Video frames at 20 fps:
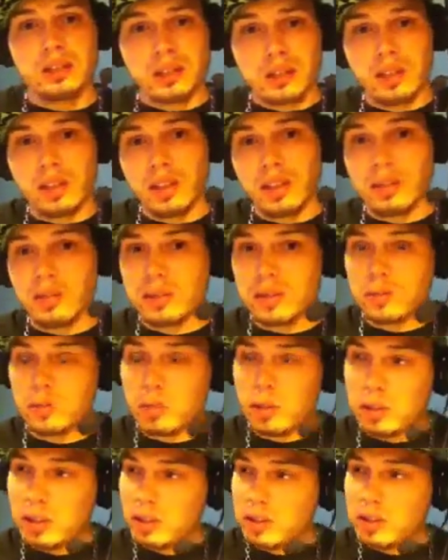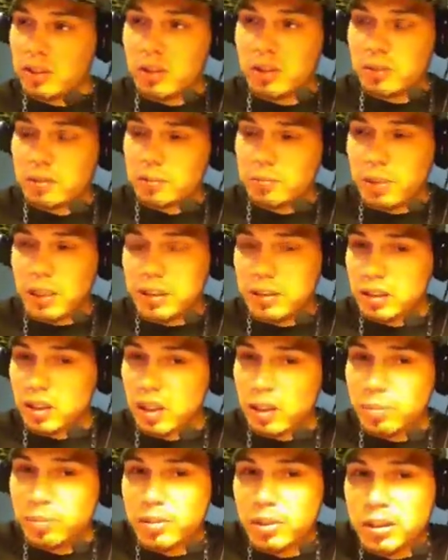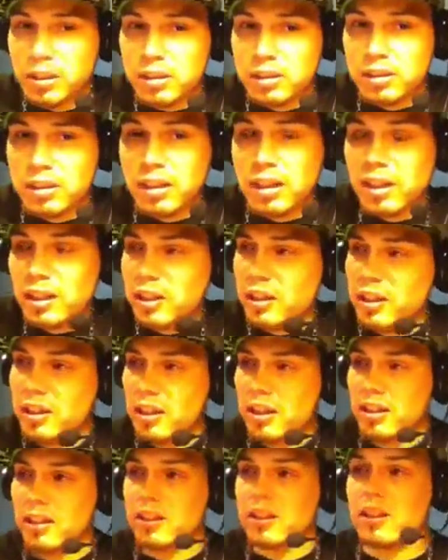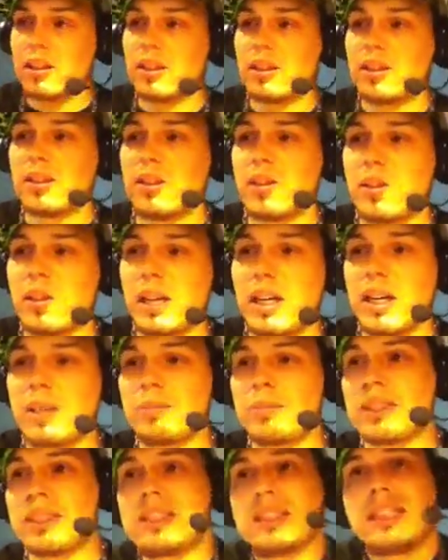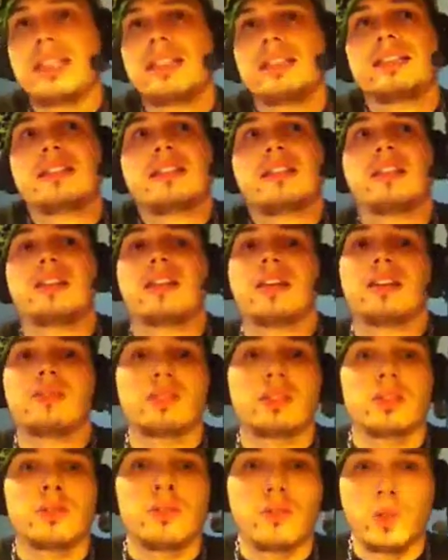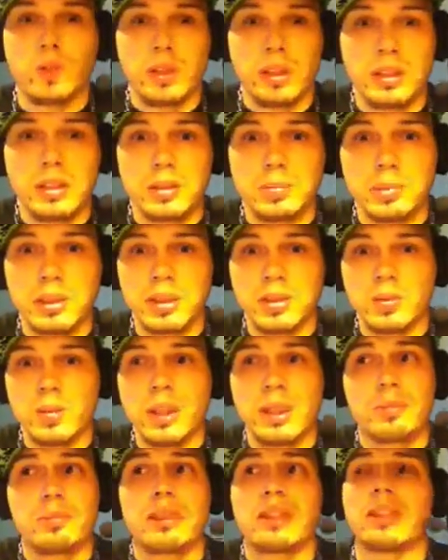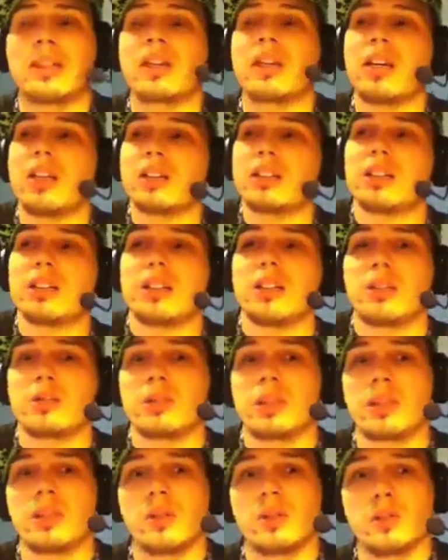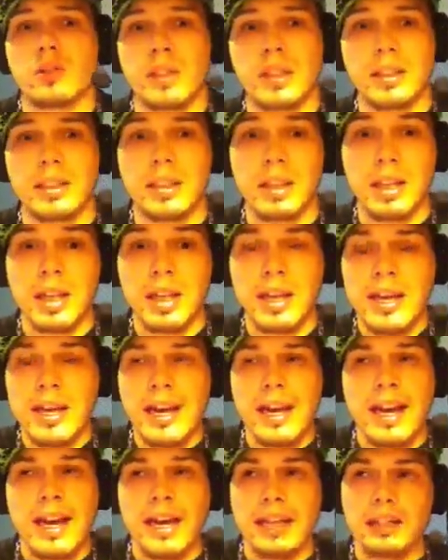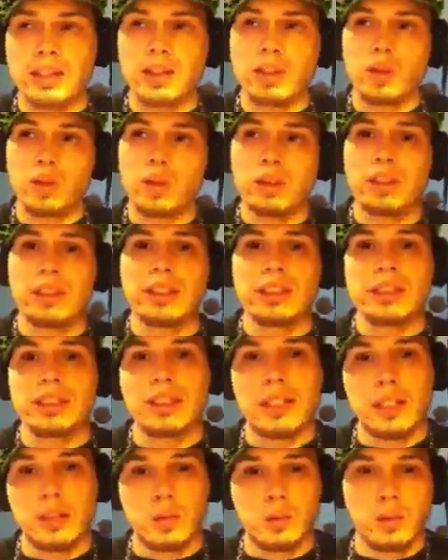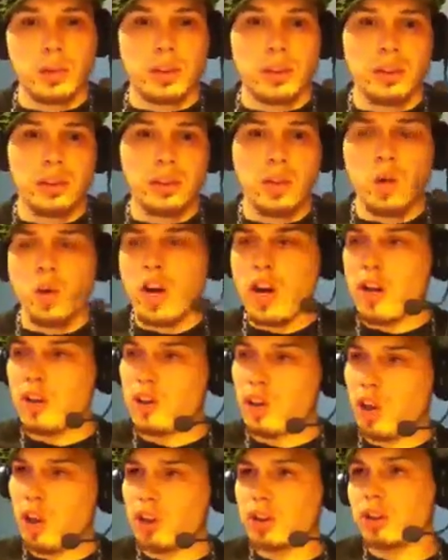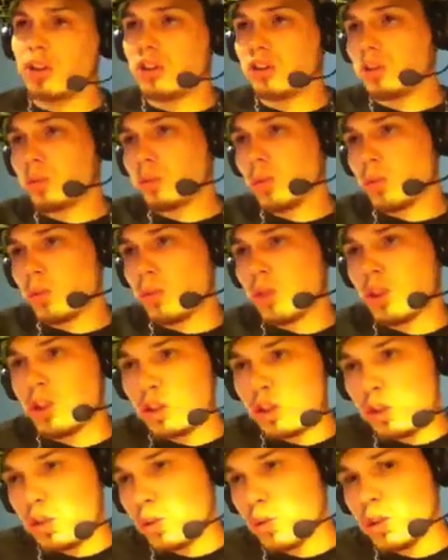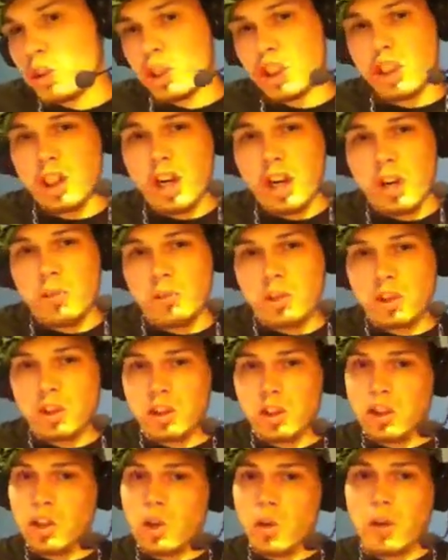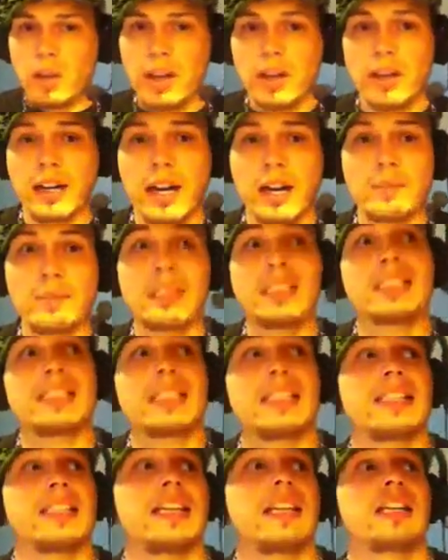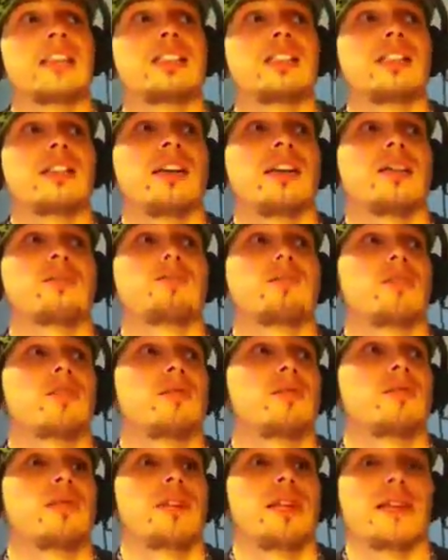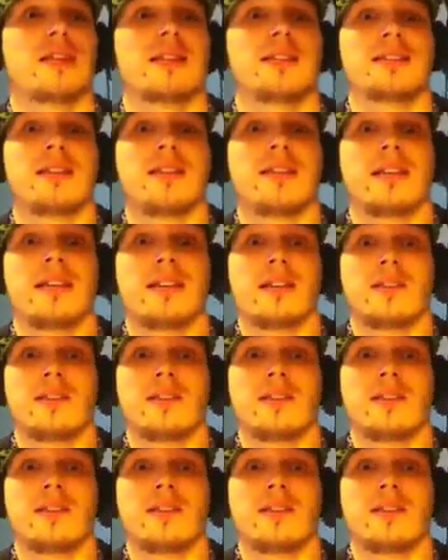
I was one of the best operators there, and I'd be sitting there after 4 days of being awake, being like, oh shit, here we go, right? And as soon as he says hey Darce, this is what we're gonna do in your cut. We're gonna go here, and I'd be sitting there just like, don't act high,